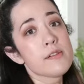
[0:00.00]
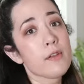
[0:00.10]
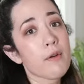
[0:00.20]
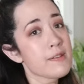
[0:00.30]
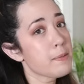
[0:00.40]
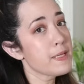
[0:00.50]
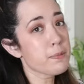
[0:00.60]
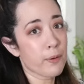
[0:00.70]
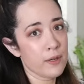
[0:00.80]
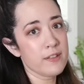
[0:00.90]
So the recipe
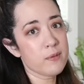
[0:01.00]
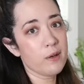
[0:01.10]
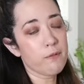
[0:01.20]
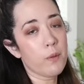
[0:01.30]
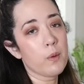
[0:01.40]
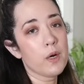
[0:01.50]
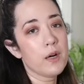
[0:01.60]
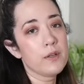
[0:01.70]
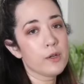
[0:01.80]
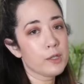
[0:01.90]
is pretty
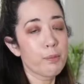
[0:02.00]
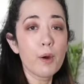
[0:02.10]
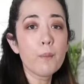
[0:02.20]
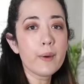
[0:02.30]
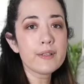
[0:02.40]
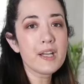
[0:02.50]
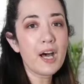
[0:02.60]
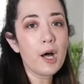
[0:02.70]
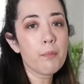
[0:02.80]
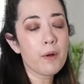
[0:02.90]
straightforward. You're gonna put one
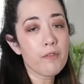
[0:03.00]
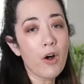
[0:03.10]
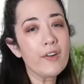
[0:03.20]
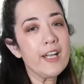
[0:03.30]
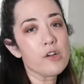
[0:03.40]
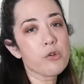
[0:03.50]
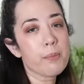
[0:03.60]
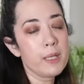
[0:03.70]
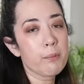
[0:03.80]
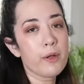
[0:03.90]
cup of all natural
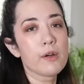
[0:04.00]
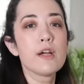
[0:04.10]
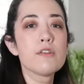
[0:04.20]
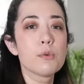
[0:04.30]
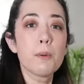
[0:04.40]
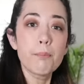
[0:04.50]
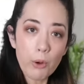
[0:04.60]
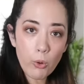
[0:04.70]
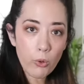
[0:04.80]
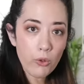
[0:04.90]
peanut butter into a
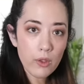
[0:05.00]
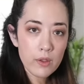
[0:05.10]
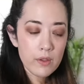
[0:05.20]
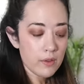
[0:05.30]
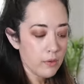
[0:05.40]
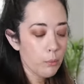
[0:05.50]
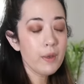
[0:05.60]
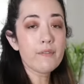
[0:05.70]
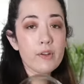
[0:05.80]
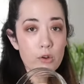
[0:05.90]
bowl.
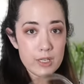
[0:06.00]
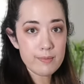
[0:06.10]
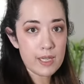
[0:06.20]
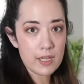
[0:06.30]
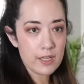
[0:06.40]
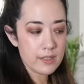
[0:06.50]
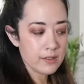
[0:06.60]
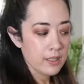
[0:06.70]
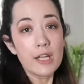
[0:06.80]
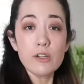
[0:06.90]
We have the creamy
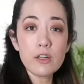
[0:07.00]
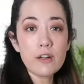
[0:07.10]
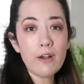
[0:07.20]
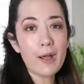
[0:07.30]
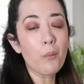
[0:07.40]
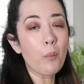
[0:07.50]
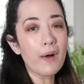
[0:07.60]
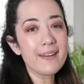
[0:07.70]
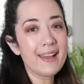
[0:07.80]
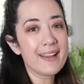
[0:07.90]
kind. And you're gonna crack
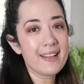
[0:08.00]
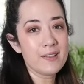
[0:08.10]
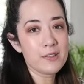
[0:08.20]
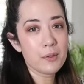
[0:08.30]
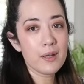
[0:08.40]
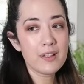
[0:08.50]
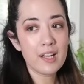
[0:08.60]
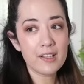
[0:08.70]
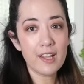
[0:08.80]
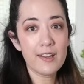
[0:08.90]
one egg into it
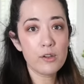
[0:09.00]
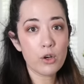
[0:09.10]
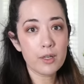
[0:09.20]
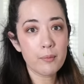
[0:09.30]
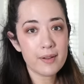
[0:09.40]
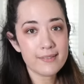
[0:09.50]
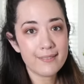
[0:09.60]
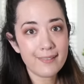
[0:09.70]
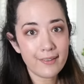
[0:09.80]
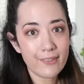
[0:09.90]
and then you're gonna mix
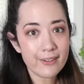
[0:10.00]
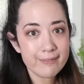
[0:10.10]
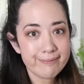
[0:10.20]
it together.